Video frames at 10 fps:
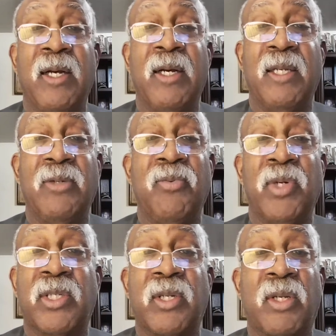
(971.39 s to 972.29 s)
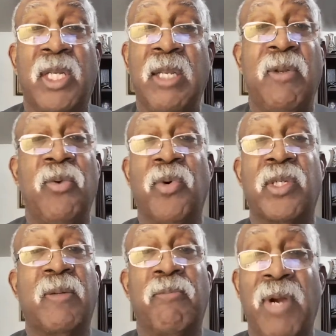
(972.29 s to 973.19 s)
Uh, he wants to keep, he
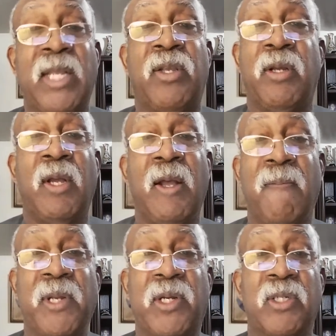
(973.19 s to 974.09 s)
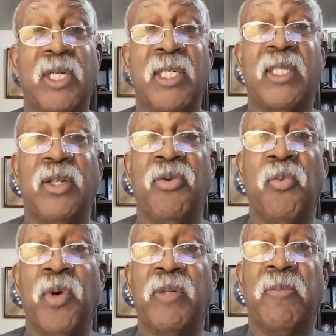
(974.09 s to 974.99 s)
wants to break you because listen,
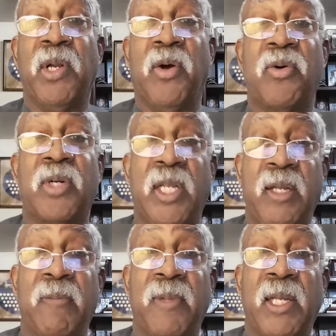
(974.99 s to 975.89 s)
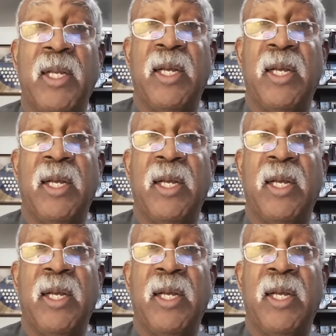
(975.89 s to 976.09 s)
you once belonged to him.